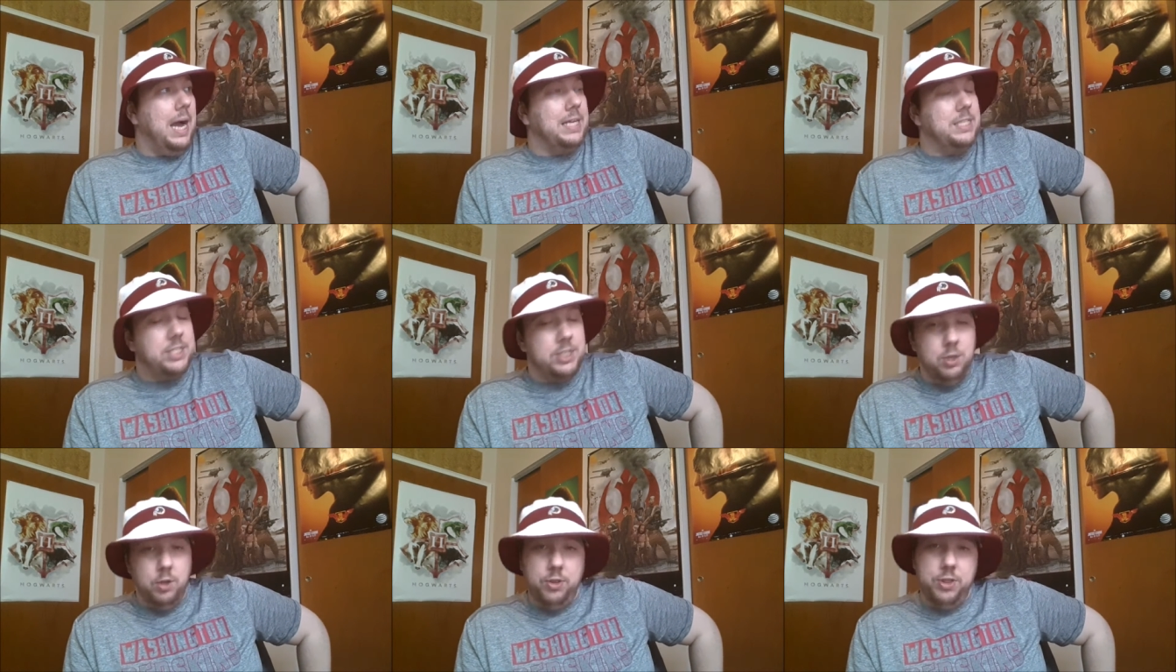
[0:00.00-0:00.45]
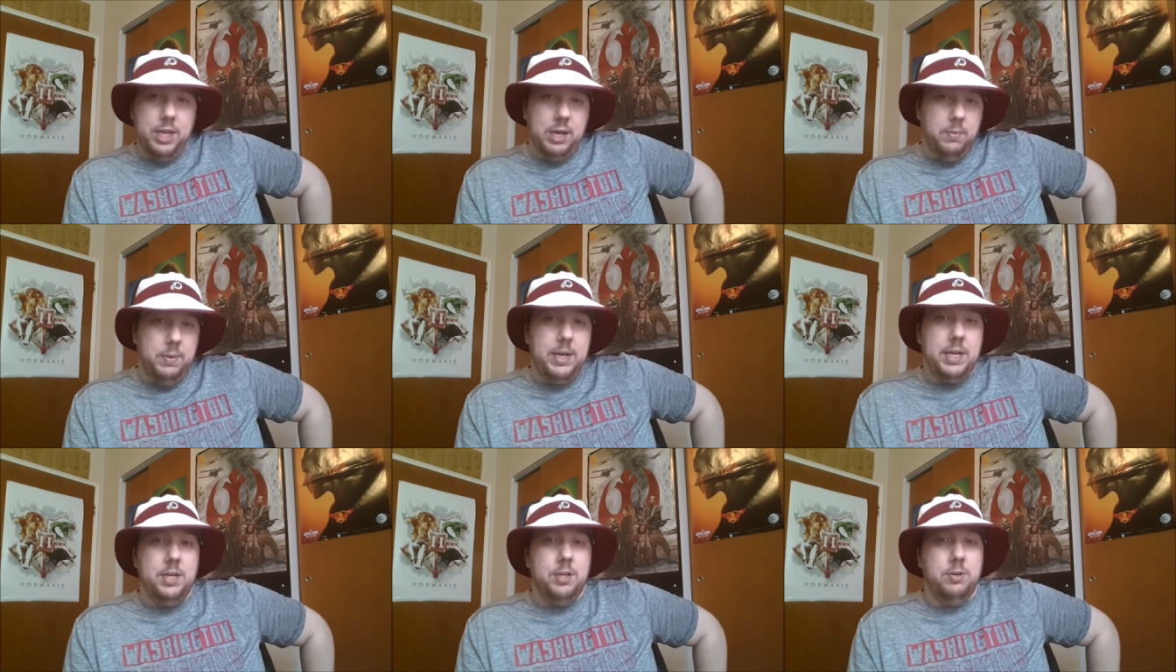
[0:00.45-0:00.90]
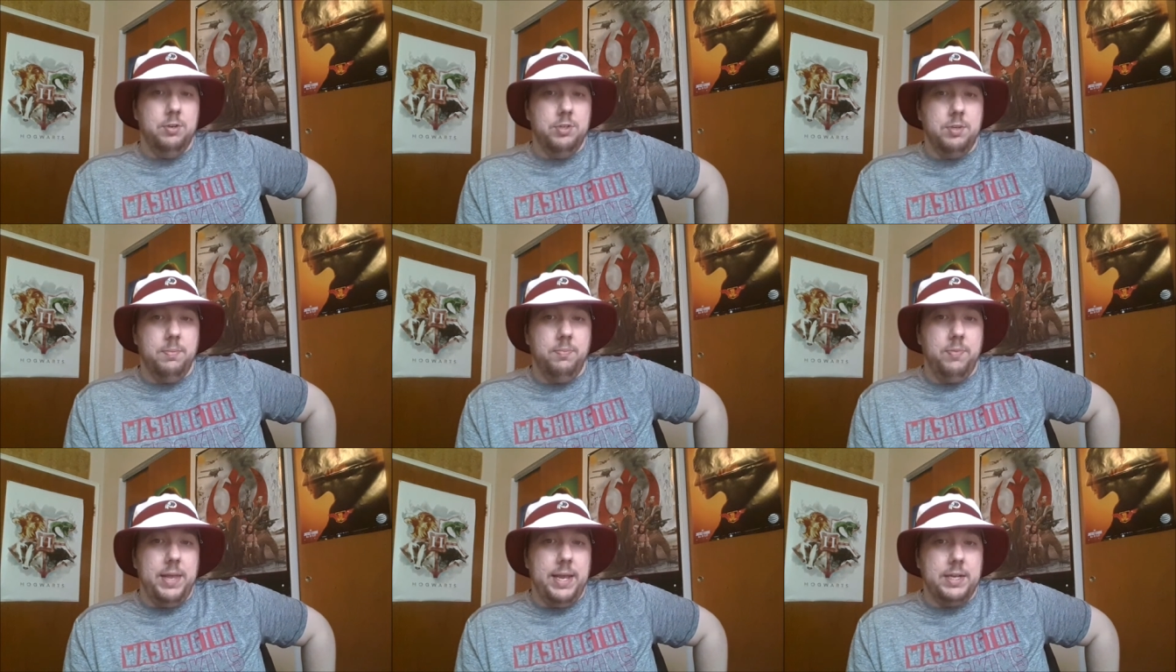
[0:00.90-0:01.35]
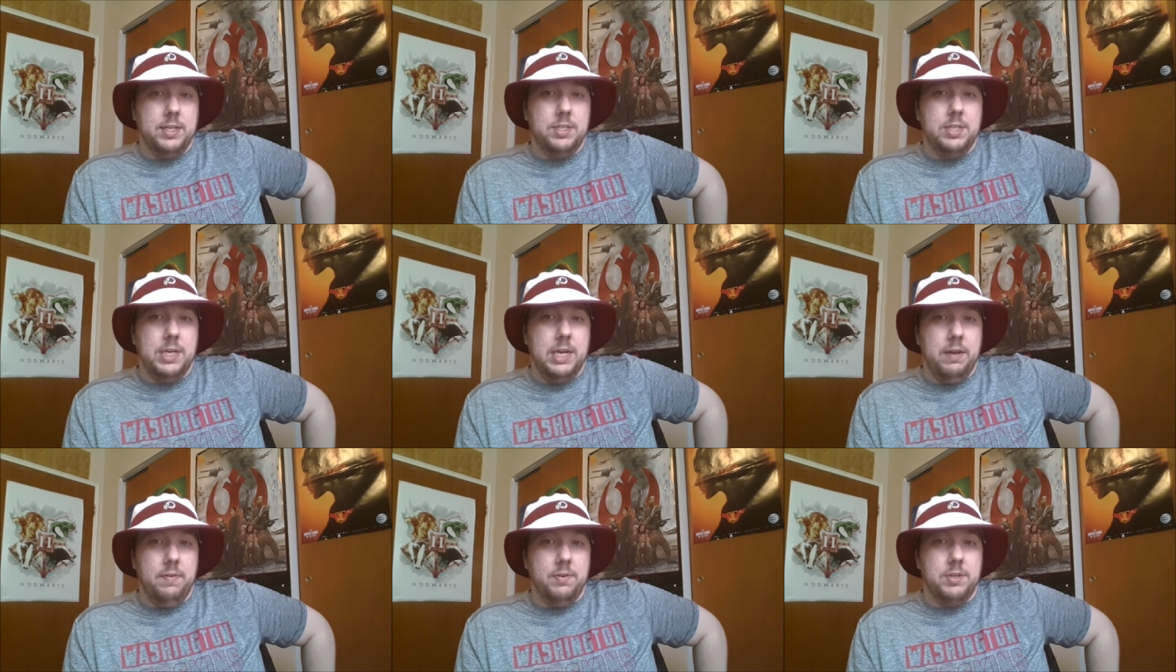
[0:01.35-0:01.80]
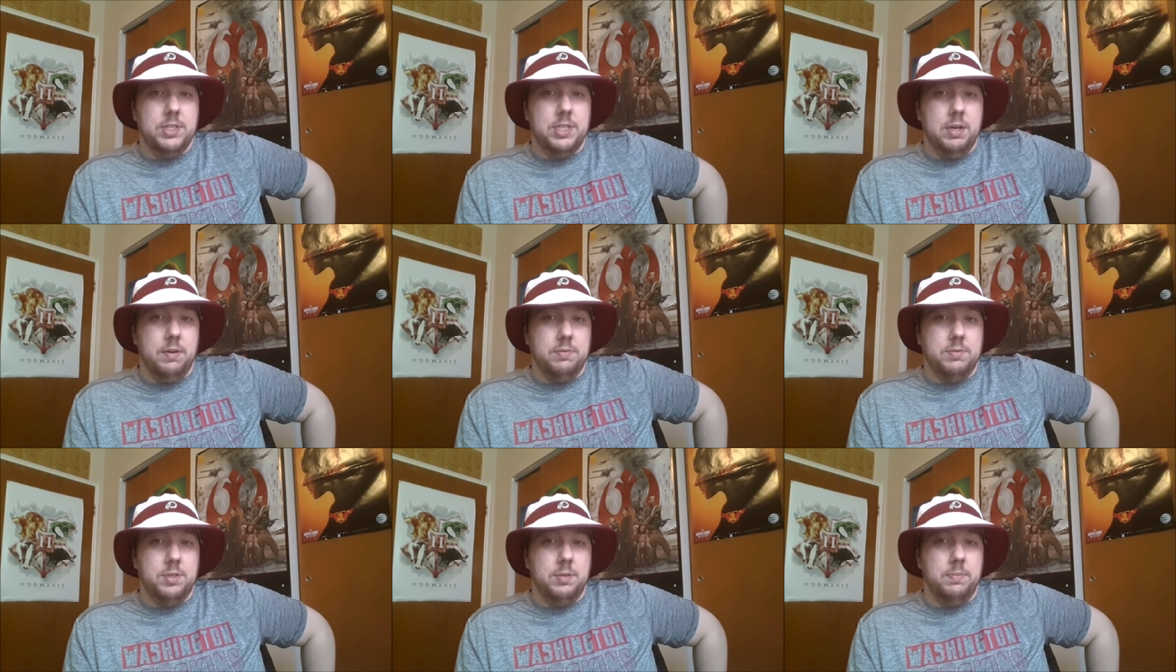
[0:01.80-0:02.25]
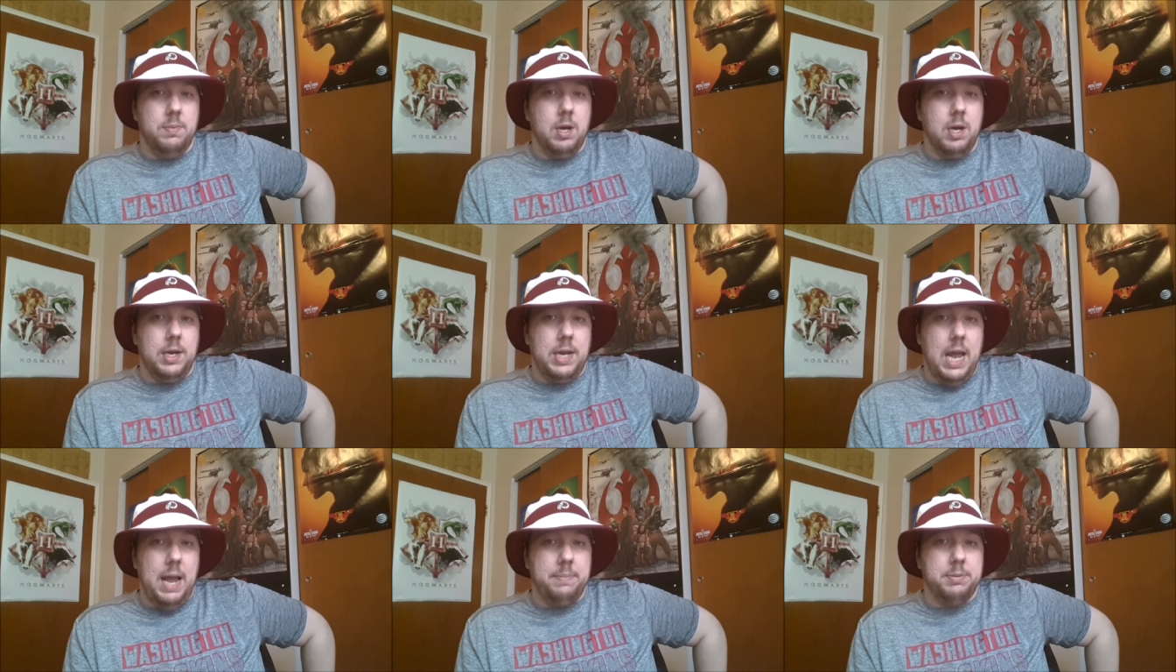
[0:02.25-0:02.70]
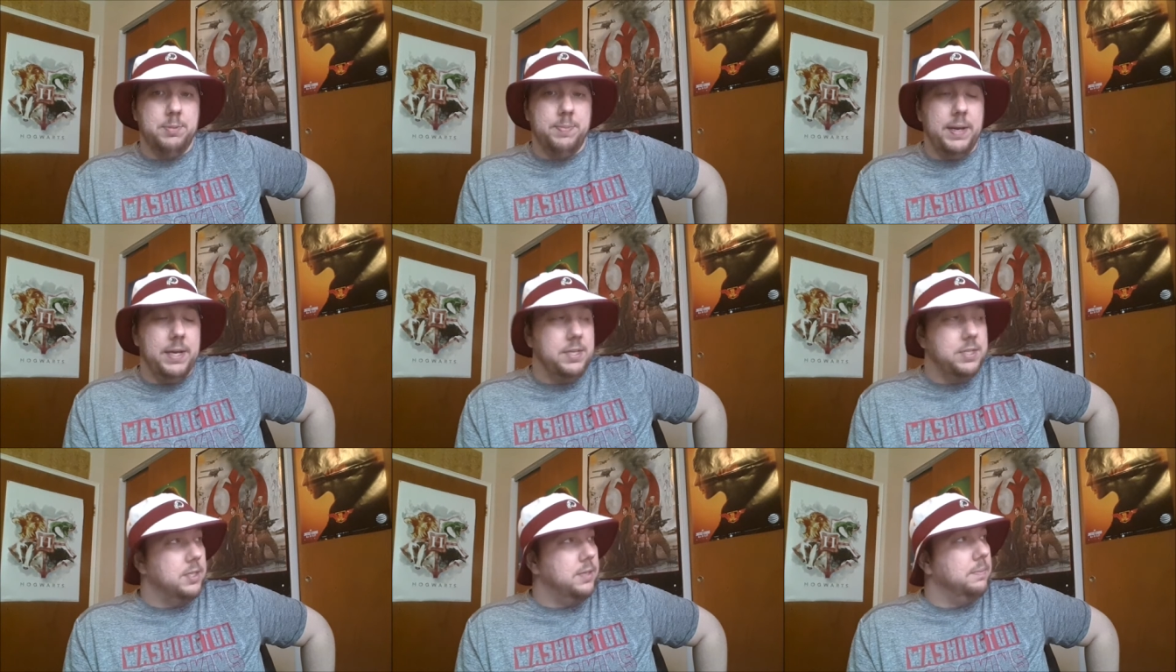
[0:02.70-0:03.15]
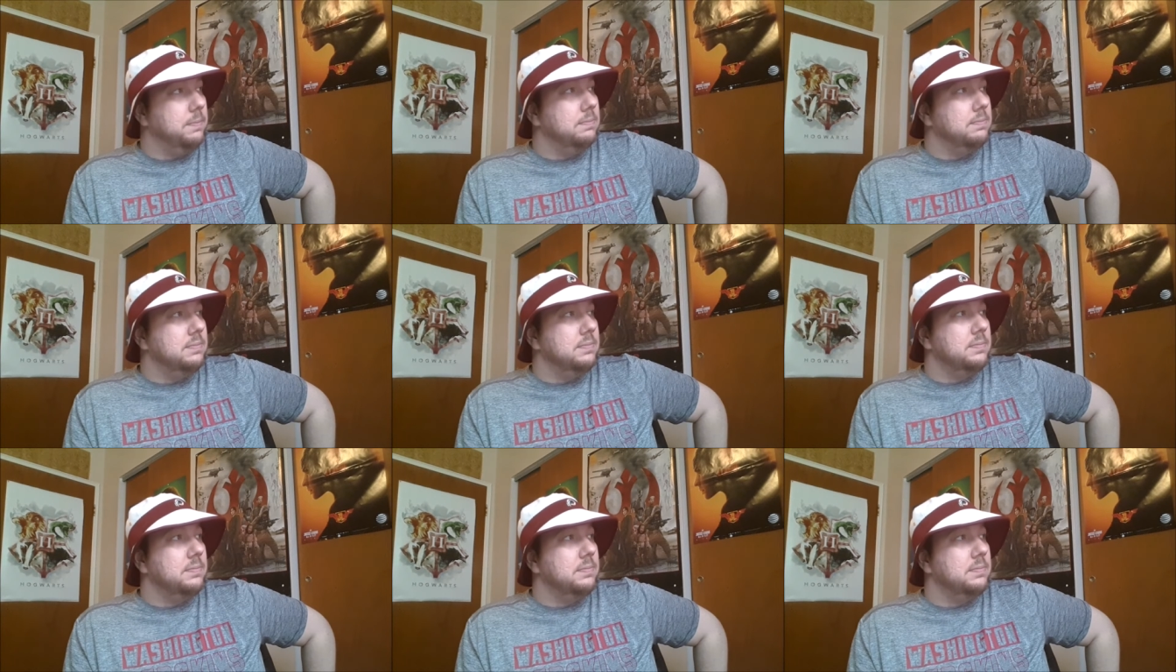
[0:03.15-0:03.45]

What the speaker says: I still think we can do some things to give ourselves some cap space.